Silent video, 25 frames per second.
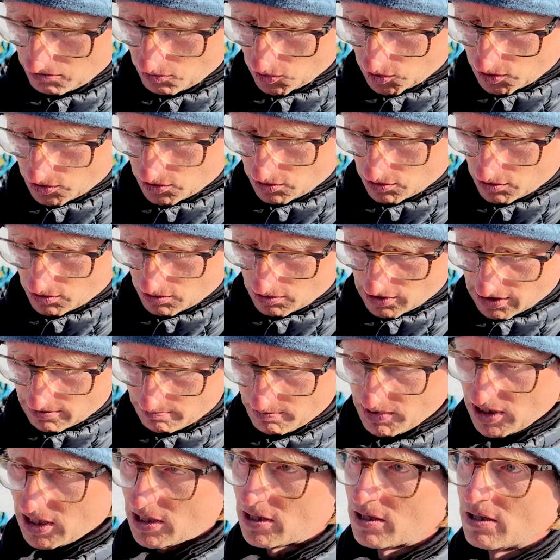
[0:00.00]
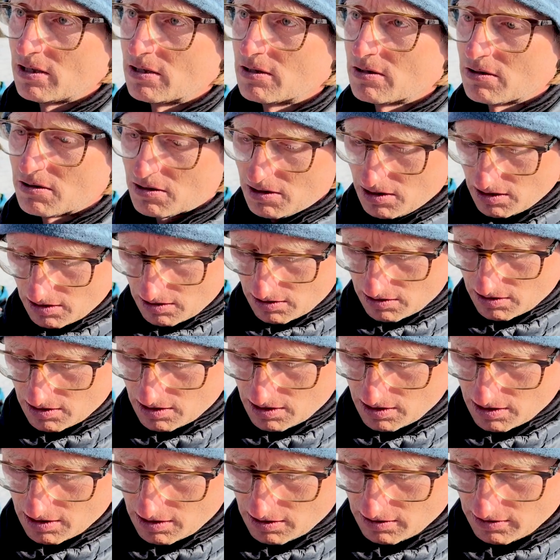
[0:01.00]
once you unpack it,
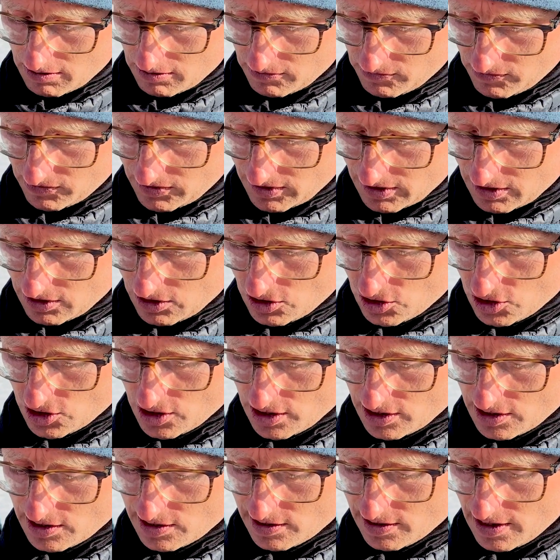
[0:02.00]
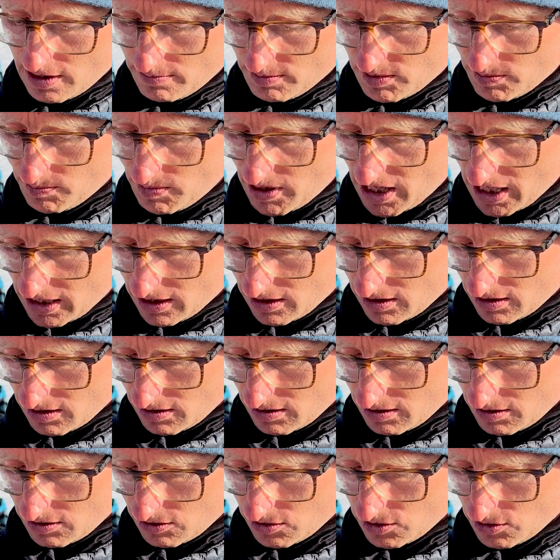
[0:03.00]
it just snaps back.
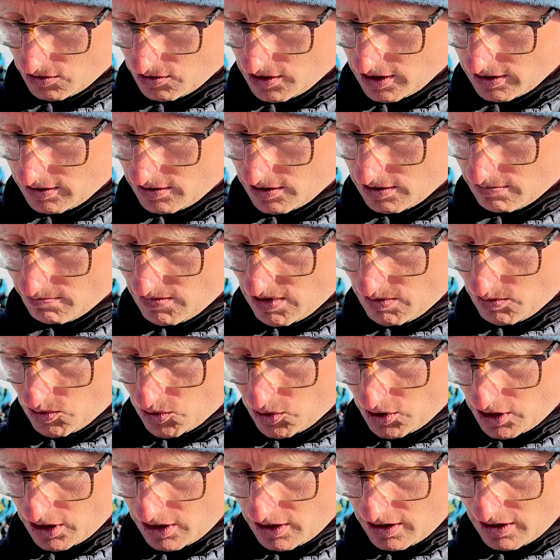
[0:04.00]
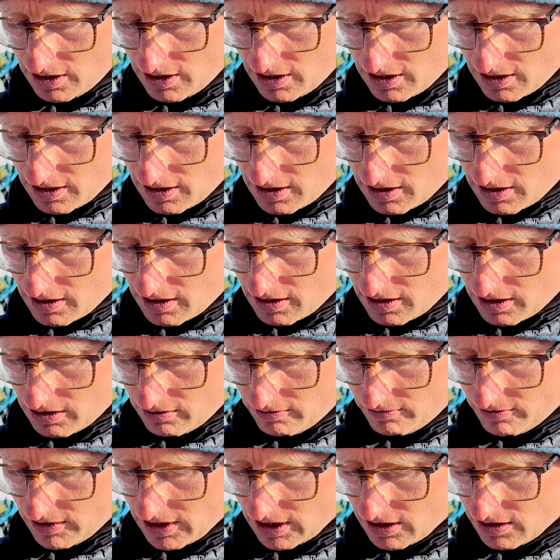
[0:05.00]
So you get this memory
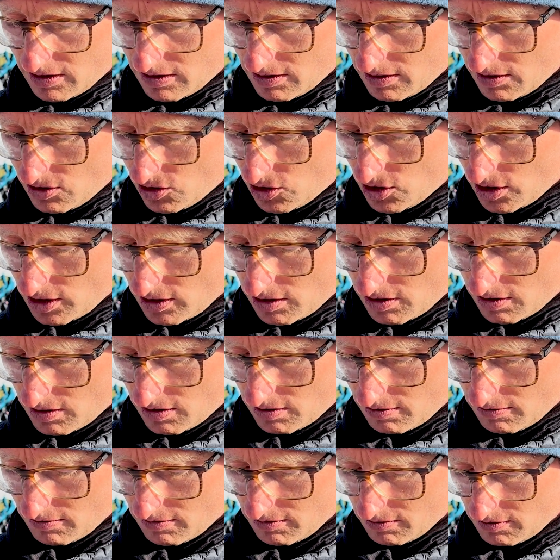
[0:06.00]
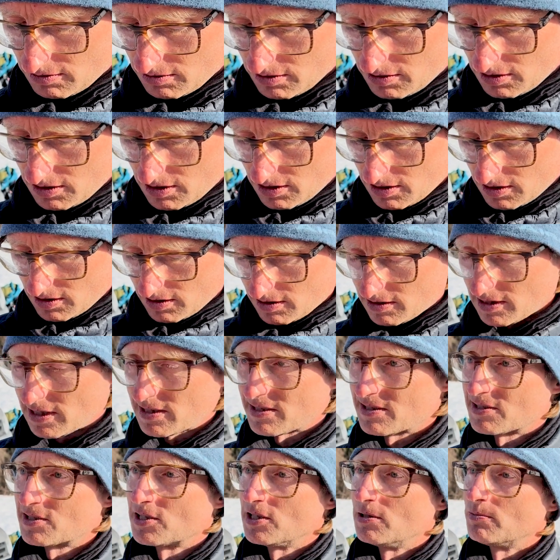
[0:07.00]
effect. It just
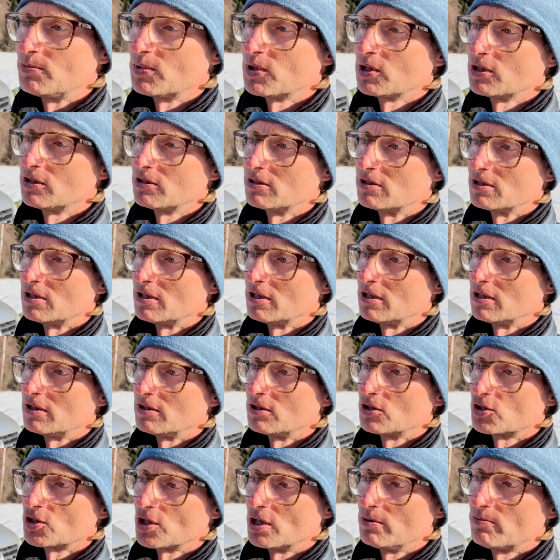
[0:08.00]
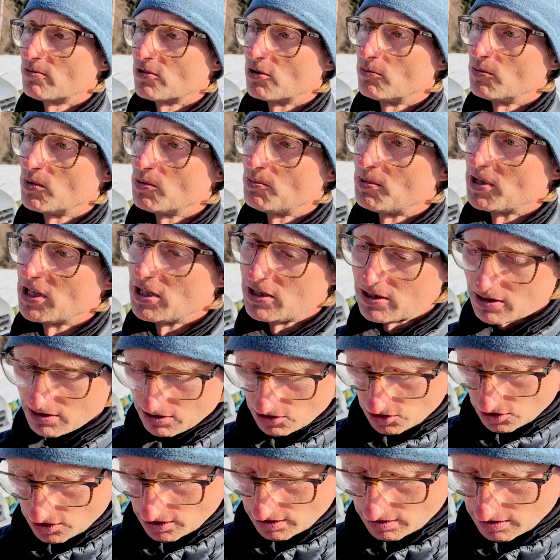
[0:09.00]
doesn't keep the shape from the bending.
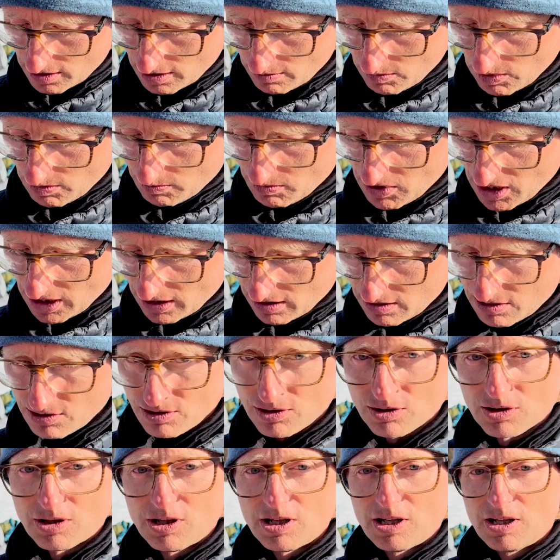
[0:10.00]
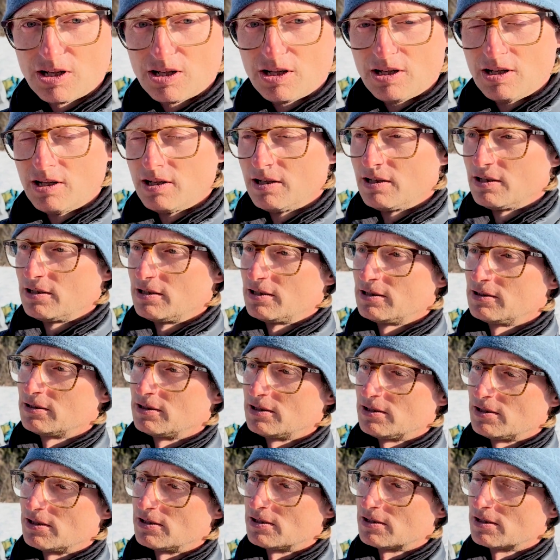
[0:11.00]
It's just coming back. So cool.
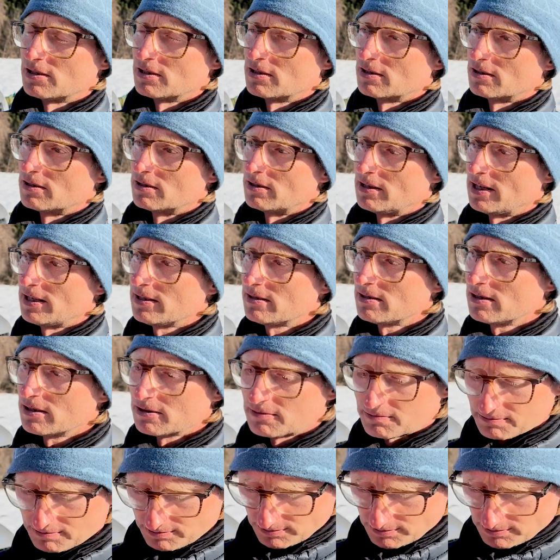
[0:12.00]
This is the nice thing.